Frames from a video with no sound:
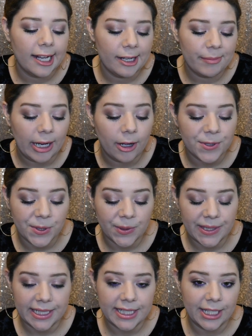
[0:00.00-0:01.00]
I also
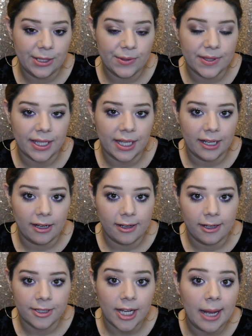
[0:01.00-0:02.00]
like to use it
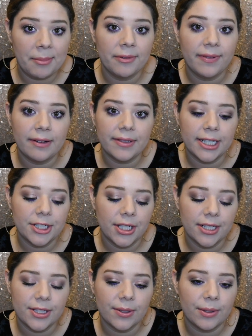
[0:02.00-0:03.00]
on top of
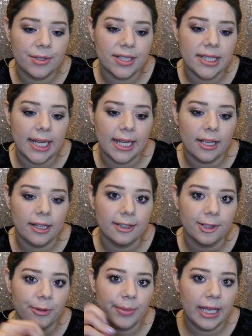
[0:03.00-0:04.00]
foundation, so I'll just take a
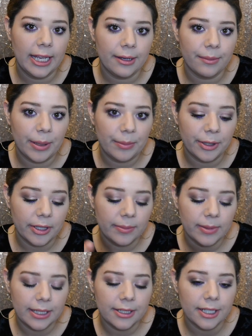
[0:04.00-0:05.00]
little bit in my beauty
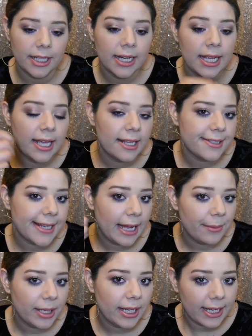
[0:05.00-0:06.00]
blender,
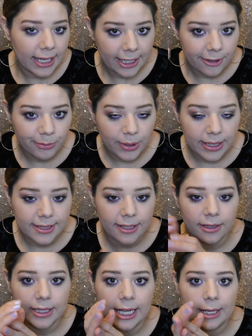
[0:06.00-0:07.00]
dab it, and kind of press it
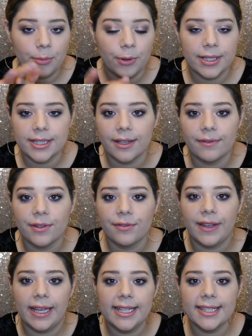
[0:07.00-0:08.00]
on the high points of the
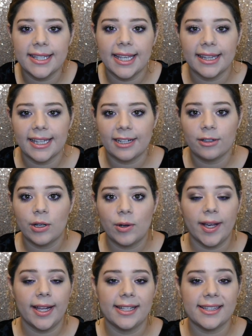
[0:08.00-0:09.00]
face, and then I'll go
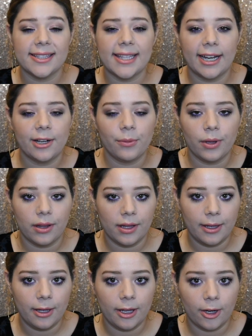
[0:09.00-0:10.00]
ahead and set it with
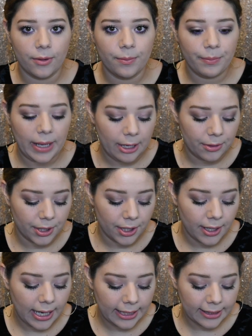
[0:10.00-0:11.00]
a
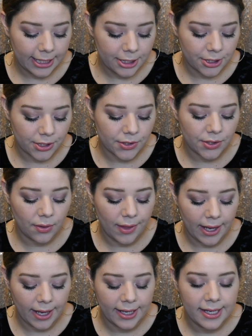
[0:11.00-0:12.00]
powder highlight just so
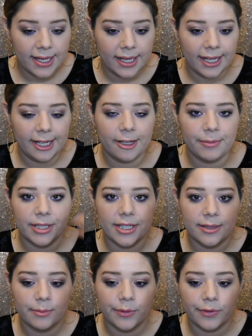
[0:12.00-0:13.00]
that it
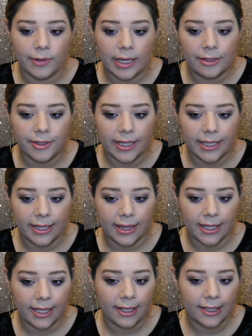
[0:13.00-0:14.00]
doesn't move around or
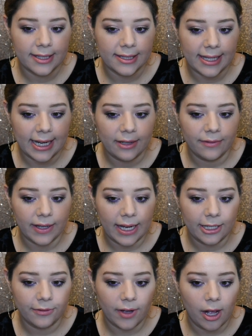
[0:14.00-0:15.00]
anything, since I have
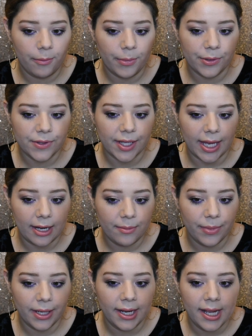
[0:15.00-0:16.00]
kind of combo
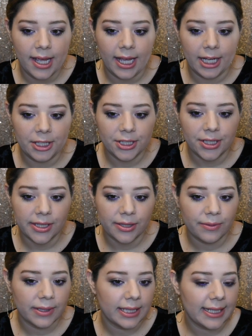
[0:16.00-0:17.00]
skin. But it just
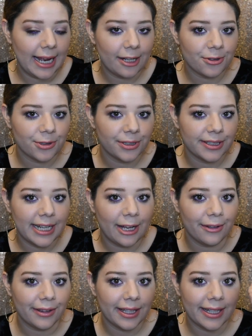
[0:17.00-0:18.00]
looks really natural and
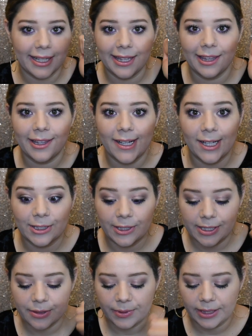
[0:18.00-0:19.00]
healthy, and I think the
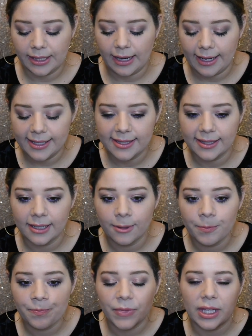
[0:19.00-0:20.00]
color is really nice, and
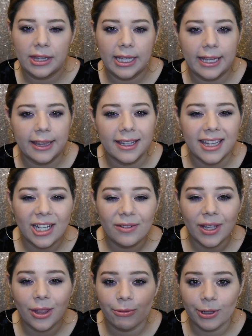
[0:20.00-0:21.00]
I think they
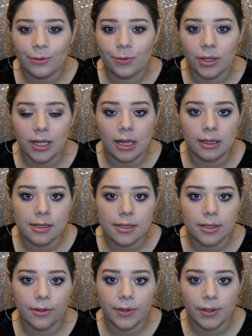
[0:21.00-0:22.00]
have like 3 or 4 colors,
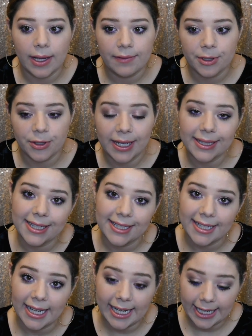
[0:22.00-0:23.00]
so if you haven't tried
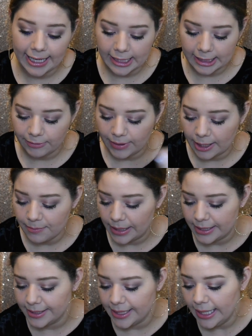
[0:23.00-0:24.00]
this yet, I highly
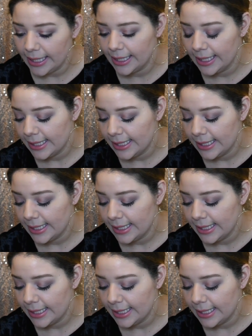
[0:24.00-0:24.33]
recommend it.